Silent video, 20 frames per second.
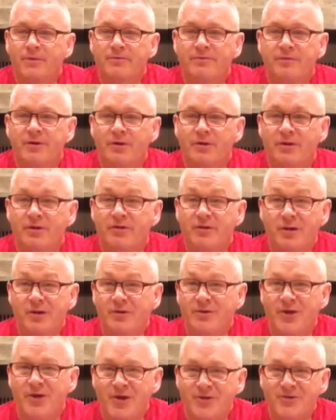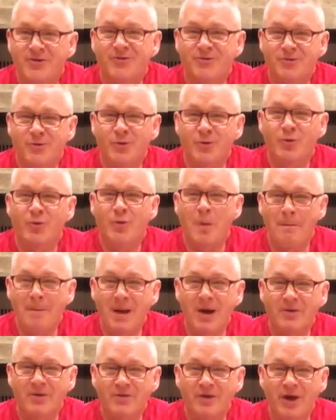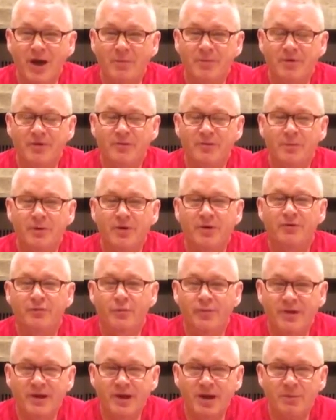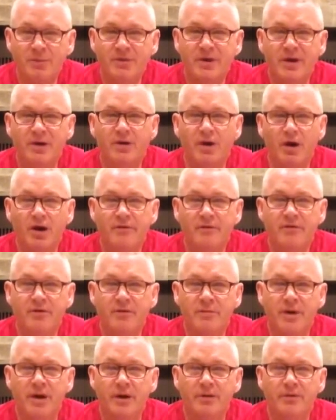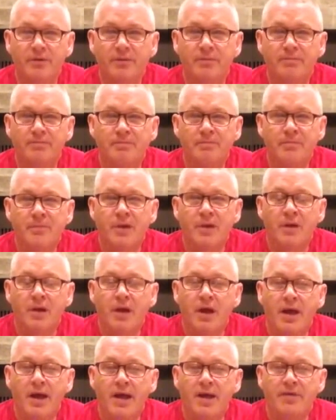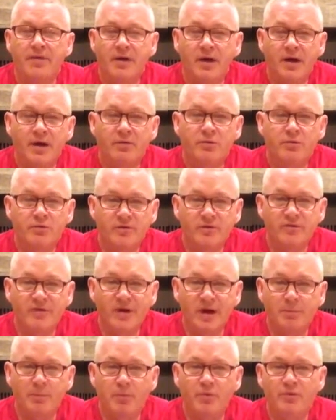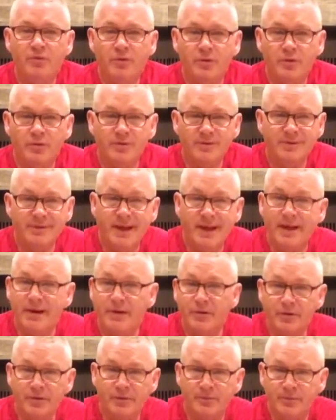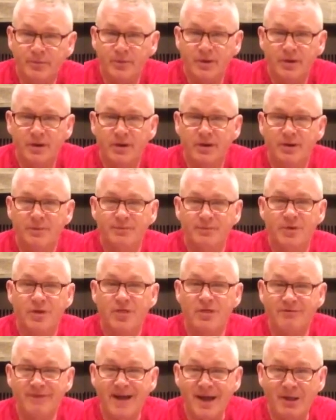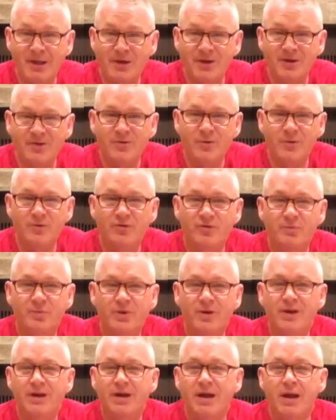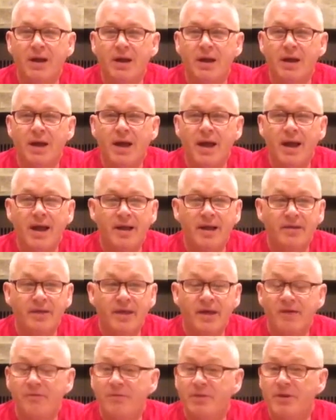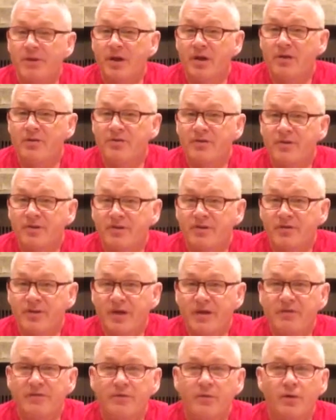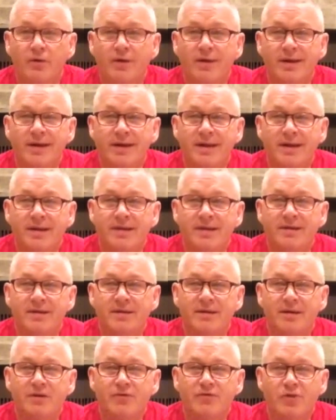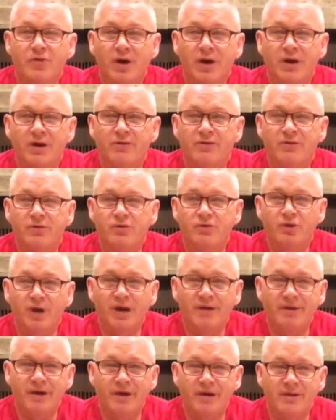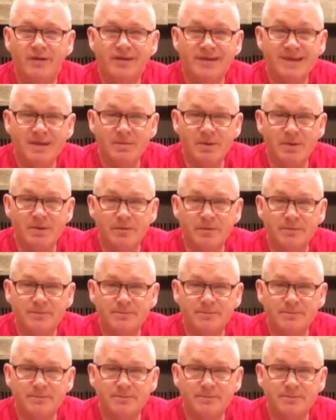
It's a true mountaintop experience. Well, they come down off of the mountain, and the other disciples are down in the valley, so to speak, and they have been unsuccessful in trying to drive out a demon.